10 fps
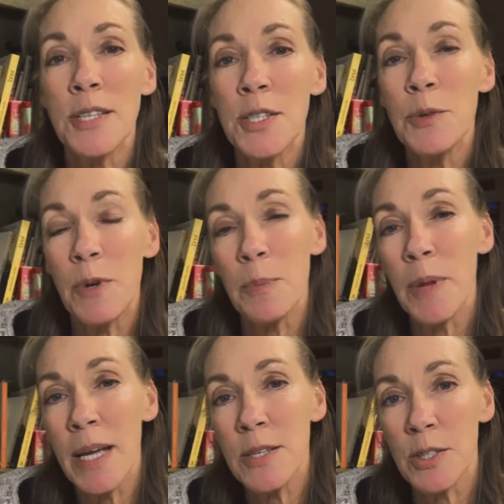the
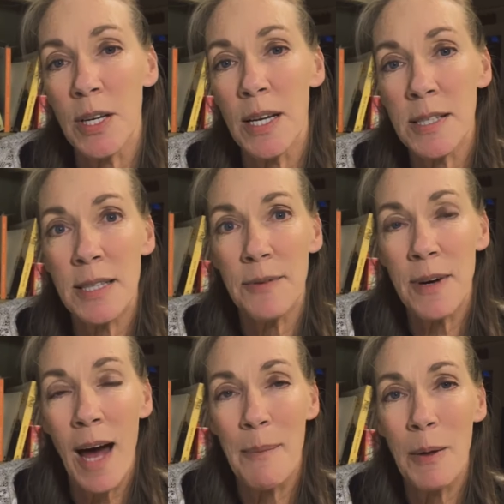replay, just leave a
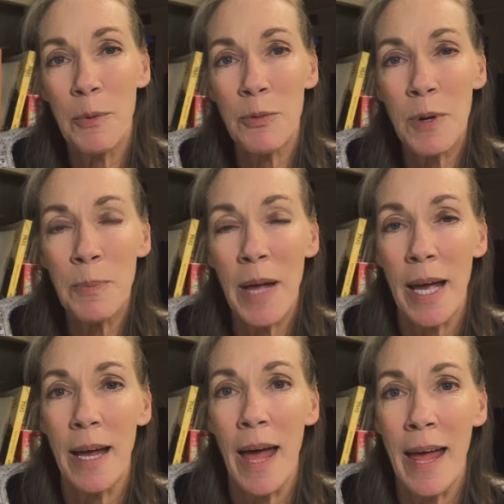comment with
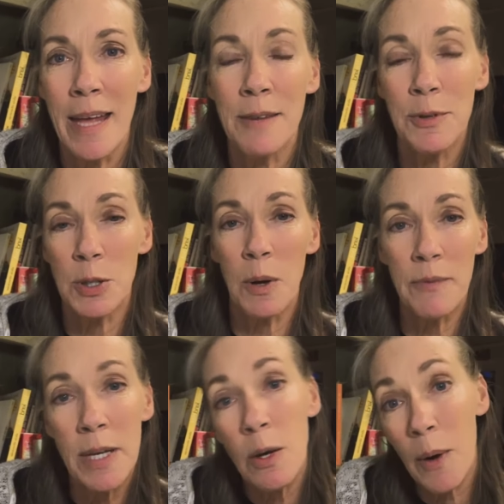replay. And if you do have
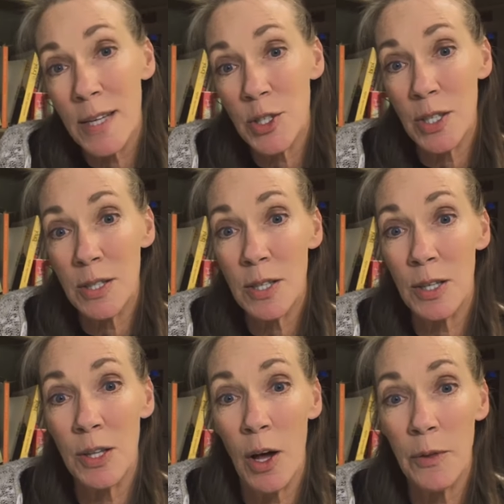any questions
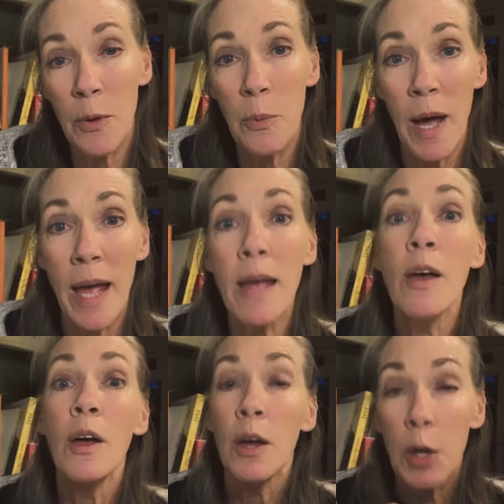along the way,
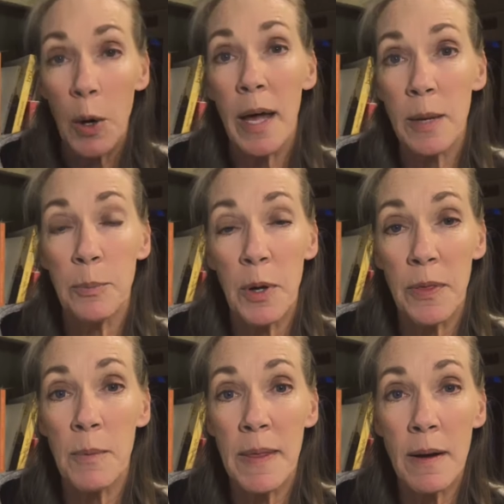go ahead and put
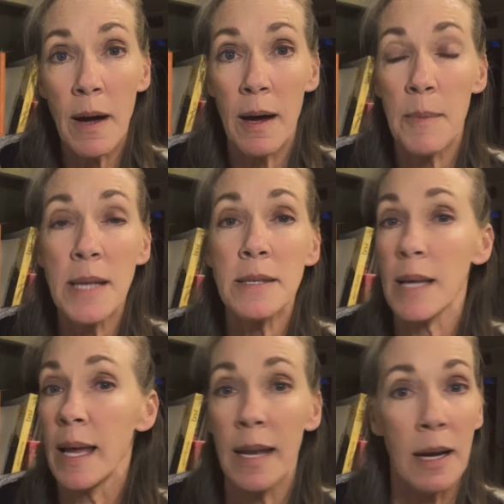them in the comments
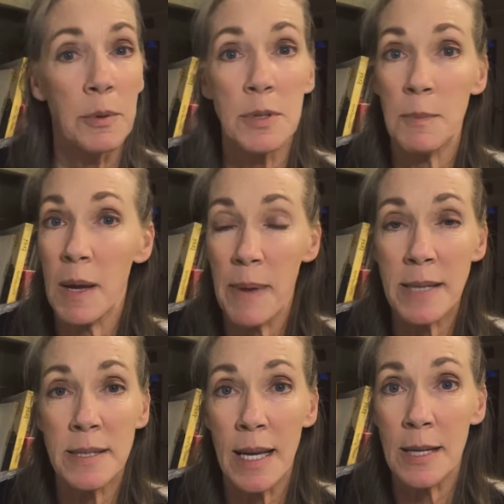and I will do my
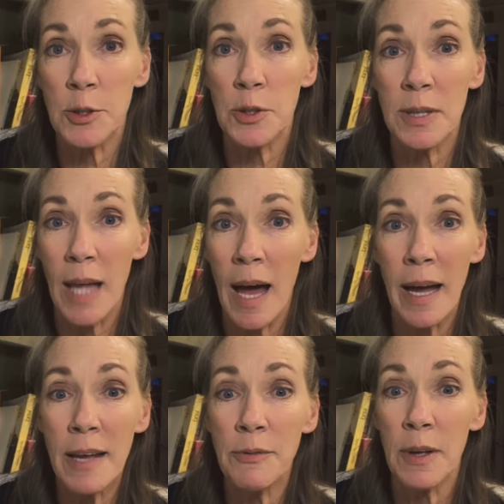best to answer
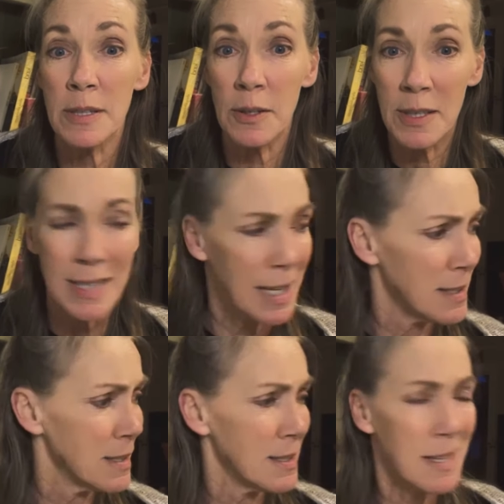live as long as I
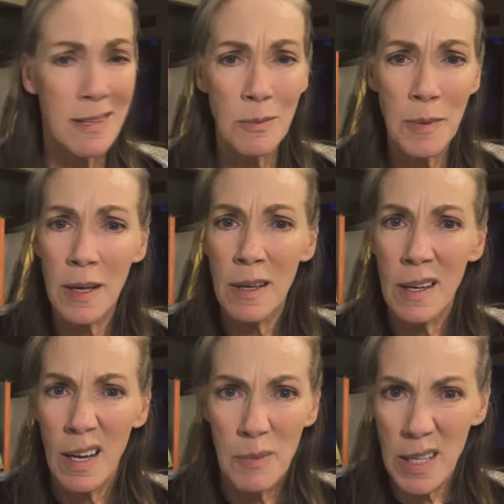can see them.
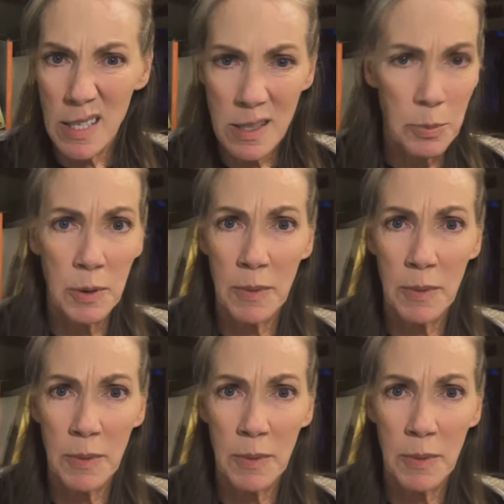I might need to pull